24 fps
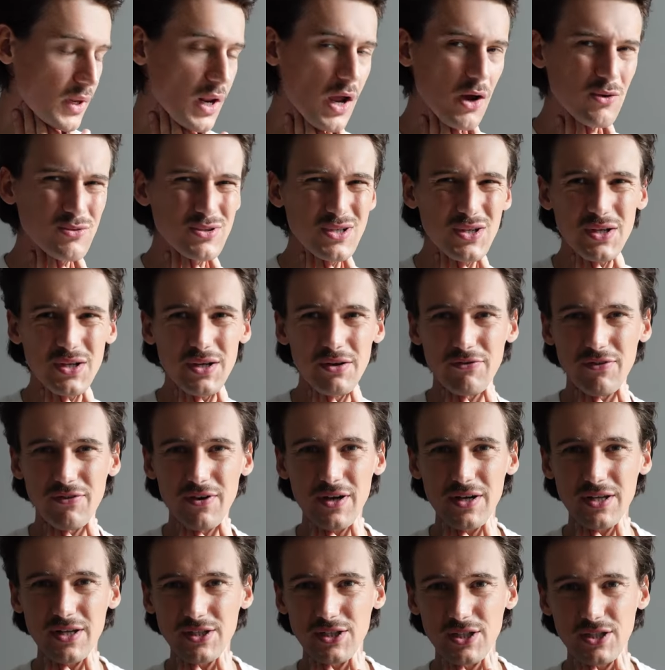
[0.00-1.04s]
I was looking at
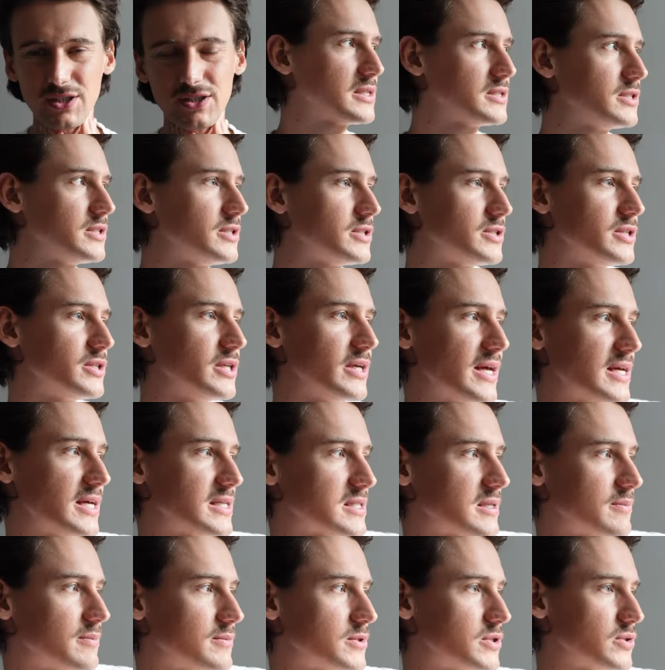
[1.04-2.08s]
furniture just to get
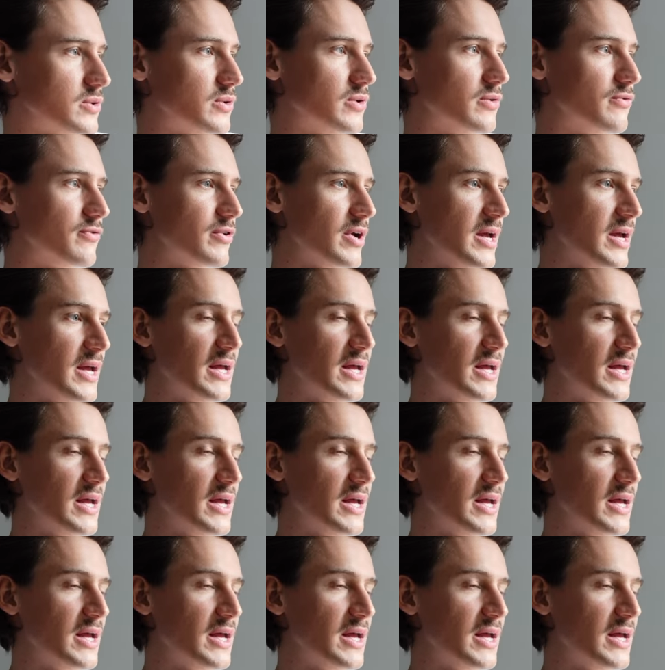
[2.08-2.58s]
some sort of